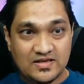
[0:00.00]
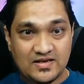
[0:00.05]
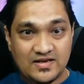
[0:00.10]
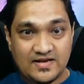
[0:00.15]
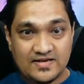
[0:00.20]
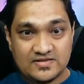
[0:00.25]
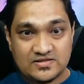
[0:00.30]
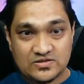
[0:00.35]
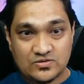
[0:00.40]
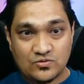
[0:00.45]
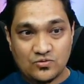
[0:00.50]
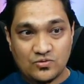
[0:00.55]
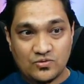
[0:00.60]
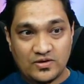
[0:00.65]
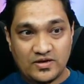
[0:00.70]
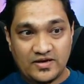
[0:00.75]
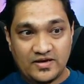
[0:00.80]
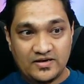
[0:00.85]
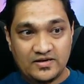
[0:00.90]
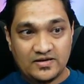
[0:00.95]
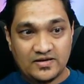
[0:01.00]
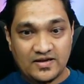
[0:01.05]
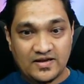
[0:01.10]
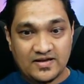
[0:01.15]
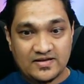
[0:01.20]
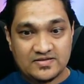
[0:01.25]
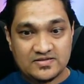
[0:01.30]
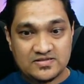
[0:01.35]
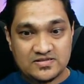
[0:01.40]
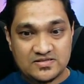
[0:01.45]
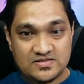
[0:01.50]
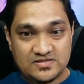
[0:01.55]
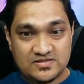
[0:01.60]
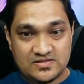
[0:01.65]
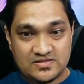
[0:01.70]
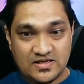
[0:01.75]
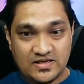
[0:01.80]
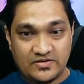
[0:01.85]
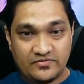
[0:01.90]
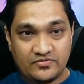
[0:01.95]
let's go ahead and
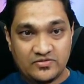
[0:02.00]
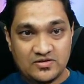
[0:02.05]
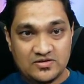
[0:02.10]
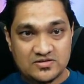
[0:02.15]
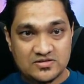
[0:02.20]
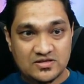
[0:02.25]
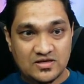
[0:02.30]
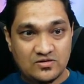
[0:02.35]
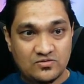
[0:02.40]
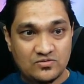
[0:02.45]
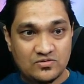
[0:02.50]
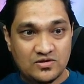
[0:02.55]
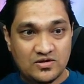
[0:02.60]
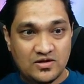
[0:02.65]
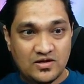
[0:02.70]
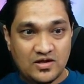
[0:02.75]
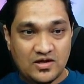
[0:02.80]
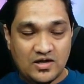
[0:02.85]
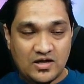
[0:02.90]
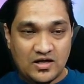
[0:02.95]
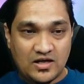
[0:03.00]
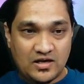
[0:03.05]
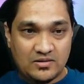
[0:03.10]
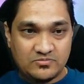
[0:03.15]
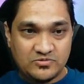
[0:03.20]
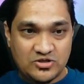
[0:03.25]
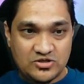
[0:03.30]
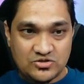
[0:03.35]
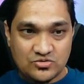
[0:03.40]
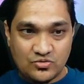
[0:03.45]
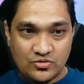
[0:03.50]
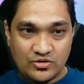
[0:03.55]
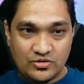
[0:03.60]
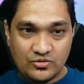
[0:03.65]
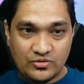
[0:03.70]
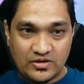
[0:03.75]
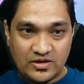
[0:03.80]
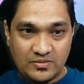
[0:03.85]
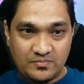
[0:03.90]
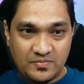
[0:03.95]
save this now. And I'm just going to
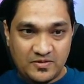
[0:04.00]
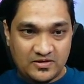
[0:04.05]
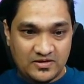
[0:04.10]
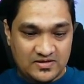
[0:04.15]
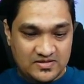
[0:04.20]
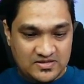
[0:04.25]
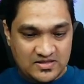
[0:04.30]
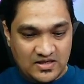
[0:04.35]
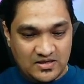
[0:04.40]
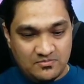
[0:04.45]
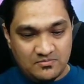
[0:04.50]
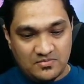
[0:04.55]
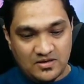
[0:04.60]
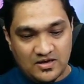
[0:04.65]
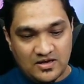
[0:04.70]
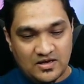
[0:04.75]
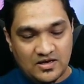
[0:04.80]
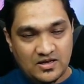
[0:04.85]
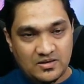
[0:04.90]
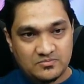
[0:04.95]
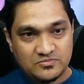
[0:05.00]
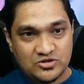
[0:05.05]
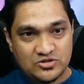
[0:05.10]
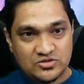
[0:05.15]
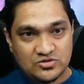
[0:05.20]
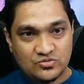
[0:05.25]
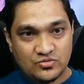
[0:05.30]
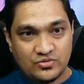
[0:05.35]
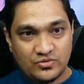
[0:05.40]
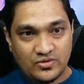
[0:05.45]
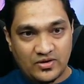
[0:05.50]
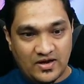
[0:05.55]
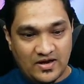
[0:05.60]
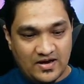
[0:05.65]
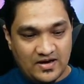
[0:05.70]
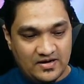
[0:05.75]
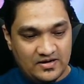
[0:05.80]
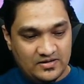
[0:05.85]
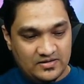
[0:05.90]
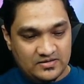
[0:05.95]
keep it the same, and I'm just going to
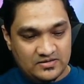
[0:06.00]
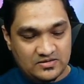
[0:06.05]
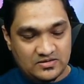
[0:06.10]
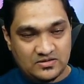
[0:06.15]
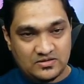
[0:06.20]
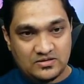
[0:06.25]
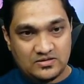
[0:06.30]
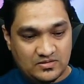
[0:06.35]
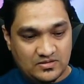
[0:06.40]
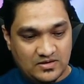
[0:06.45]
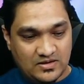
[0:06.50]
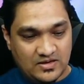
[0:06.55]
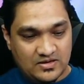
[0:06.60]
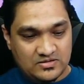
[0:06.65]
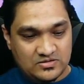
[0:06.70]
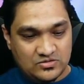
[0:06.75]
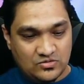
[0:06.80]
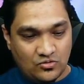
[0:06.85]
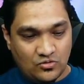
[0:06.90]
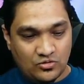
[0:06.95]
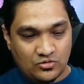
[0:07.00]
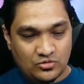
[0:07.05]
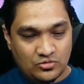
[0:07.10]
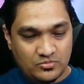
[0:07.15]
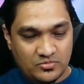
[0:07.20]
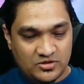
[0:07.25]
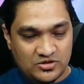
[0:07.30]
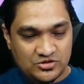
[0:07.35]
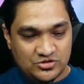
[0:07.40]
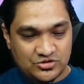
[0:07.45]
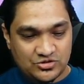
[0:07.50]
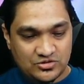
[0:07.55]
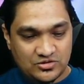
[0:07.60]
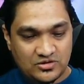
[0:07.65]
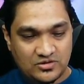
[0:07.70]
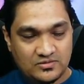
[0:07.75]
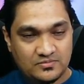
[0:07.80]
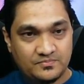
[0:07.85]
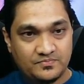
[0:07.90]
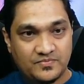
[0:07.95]
add as automation
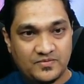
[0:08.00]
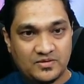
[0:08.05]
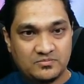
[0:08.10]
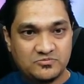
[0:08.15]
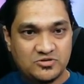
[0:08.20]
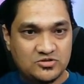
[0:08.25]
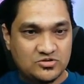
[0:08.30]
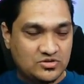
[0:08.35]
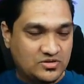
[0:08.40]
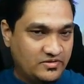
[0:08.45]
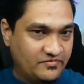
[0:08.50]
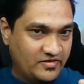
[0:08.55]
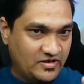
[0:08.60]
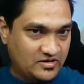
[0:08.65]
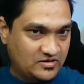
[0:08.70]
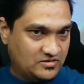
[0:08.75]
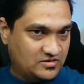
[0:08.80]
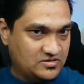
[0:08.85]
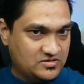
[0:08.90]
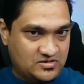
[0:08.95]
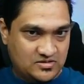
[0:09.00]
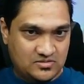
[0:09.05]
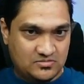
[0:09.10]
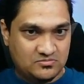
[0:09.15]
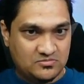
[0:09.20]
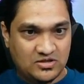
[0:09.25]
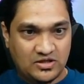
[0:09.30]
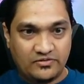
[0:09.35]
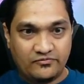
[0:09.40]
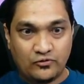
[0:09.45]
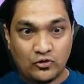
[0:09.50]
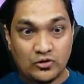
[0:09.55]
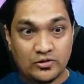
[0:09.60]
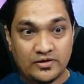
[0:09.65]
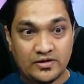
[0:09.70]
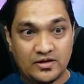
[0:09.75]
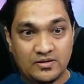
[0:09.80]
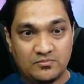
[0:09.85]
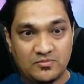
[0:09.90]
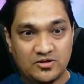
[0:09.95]
here. I'm just giving this default
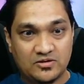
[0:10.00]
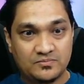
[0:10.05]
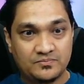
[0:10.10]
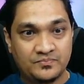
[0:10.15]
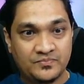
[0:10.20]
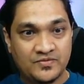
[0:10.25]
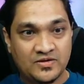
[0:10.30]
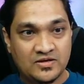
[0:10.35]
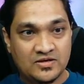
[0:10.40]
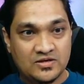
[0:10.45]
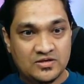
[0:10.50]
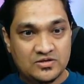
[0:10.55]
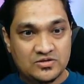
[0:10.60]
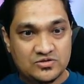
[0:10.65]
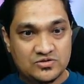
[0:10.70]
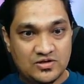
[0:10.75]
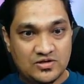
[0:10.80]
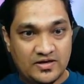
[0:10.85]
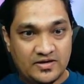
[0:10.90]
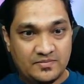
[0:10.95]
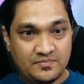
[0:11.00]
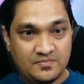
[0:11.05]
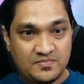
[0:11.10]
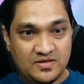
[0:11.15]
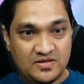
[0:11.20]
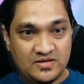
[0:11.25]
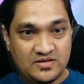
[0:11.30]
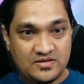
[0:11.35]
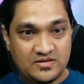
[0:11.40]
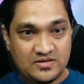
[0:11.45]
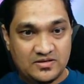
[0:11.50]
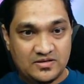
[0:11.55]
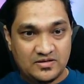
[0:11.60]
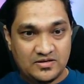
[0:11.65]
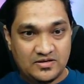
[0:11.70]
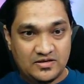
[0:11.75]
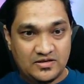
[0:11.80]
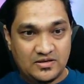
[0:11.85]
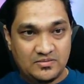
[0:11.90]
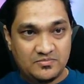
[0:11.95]
name here. So let me
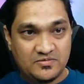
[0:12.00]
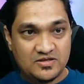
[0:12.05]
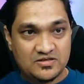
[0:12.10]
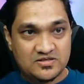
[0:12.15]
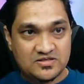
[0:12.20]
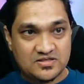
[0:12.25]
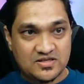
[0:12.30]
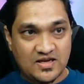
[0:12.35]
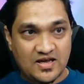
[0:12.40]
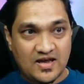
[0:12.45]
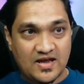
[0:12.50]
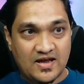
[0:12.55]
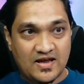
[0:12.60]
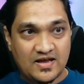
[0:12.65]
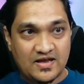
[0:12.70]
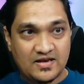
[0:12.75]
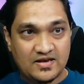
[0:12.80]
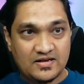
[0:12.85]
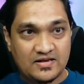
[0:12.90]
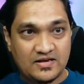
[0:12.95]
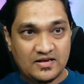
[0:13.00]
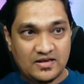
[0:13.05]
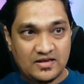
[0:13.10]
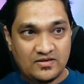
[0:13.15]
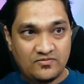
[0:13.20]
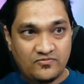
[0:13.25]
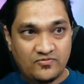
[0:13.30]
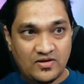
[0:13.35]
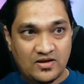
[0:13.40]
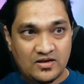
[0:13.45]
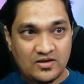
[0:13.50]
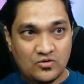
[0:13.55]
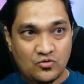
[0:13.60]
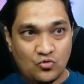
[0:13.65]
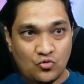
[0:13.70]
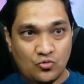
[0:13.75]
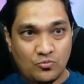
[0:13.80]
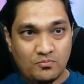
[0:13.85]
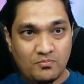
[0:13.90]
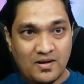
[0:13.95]
rename this. And if I
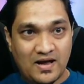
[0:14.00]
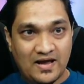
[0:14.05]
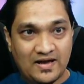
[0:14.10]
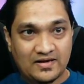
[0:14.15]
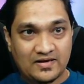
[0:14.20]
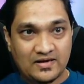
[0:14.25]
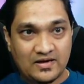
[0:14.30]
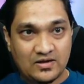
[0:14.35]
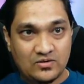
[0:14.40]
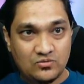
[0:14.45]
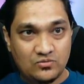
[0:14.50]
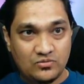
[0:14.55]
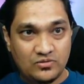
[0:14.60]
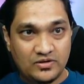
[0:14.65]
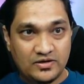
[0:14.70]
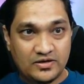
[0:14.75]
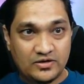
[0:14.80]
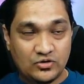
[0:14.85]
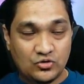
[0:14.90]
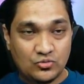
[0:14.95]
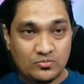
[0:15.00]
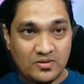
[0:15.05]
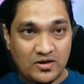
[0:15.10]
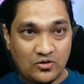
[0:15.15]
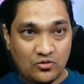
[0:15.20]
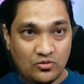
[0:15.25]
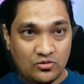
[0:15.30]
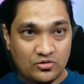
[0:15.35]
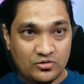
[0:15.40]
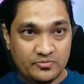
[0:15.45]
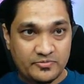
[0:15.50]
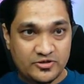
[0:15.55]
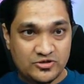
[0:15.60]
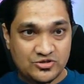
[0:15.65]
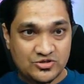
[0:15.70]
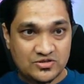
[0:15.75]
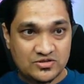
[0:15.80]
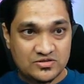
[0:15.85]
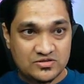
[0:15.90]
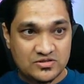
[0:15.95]
go back now into my
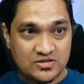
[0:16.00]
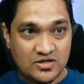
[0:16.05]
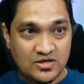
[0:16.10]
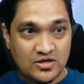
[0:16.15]
automations,